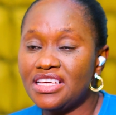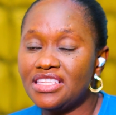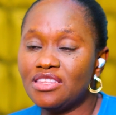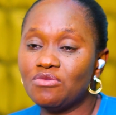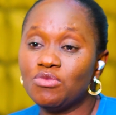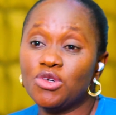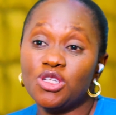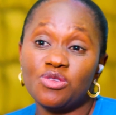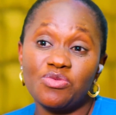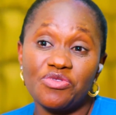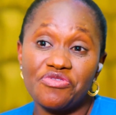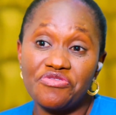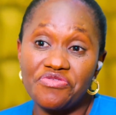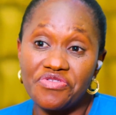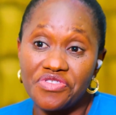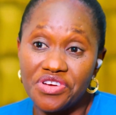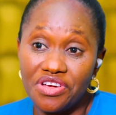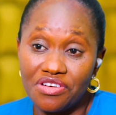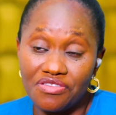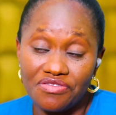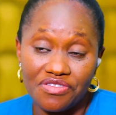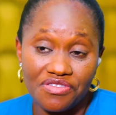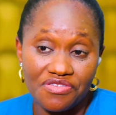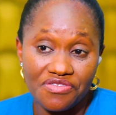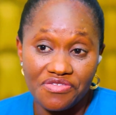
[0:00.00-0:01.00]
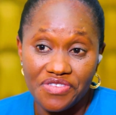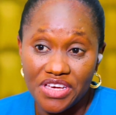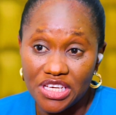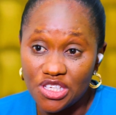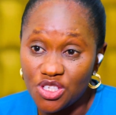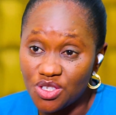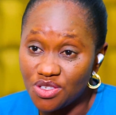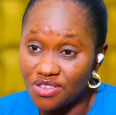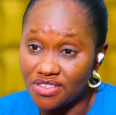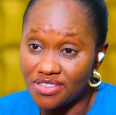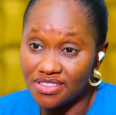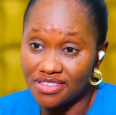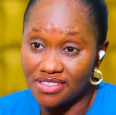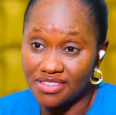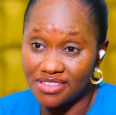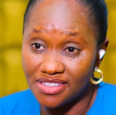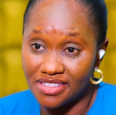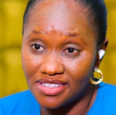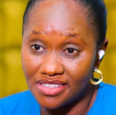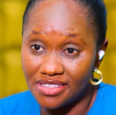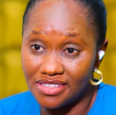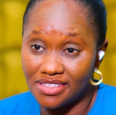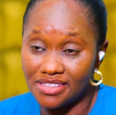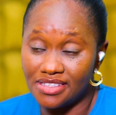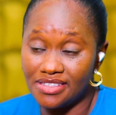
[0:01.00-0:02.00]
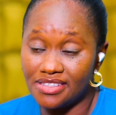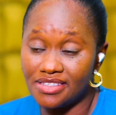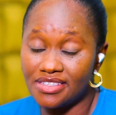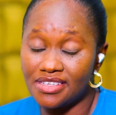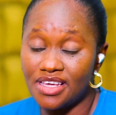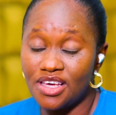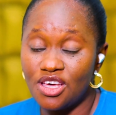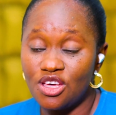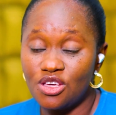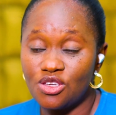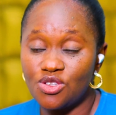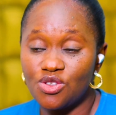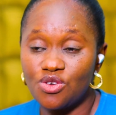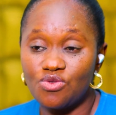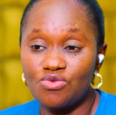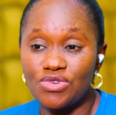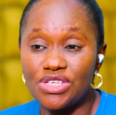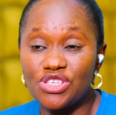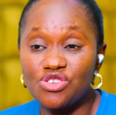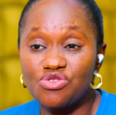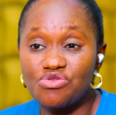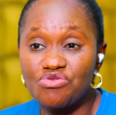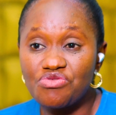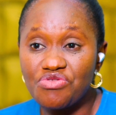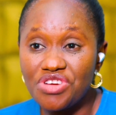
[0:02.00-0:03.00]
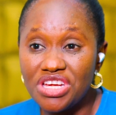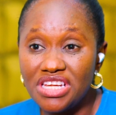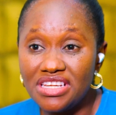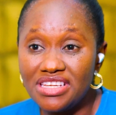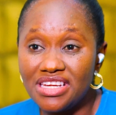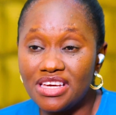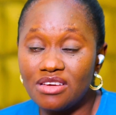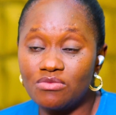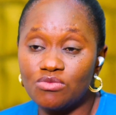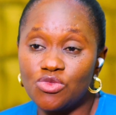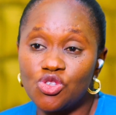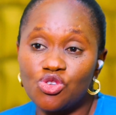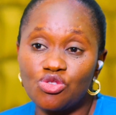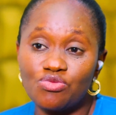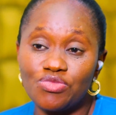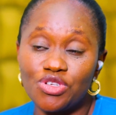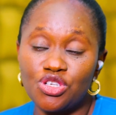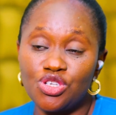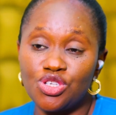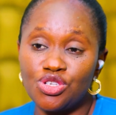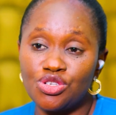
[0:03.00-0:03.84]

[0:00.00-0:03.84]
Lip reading: They must be free of infectious diseases, so we screen them to be